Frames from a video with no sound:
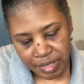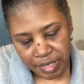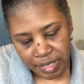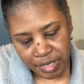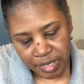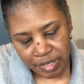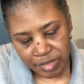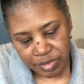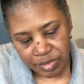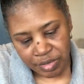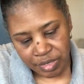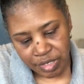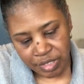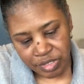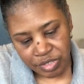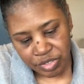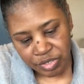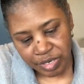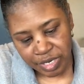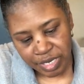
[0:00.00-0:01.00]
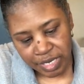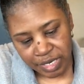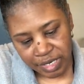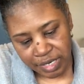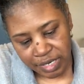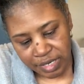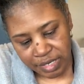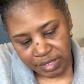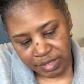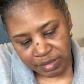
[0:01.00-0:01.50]
and you can try to
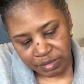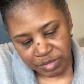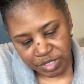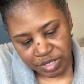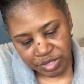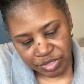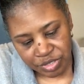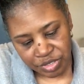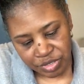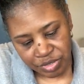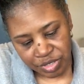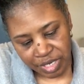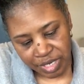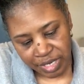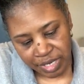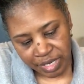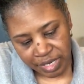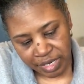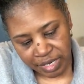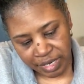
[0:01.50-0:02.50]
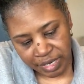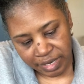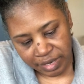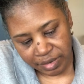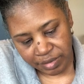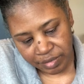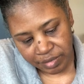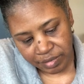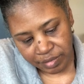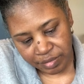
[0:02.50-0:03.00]
get as much as you can
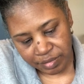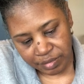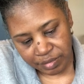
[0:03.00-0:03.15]
out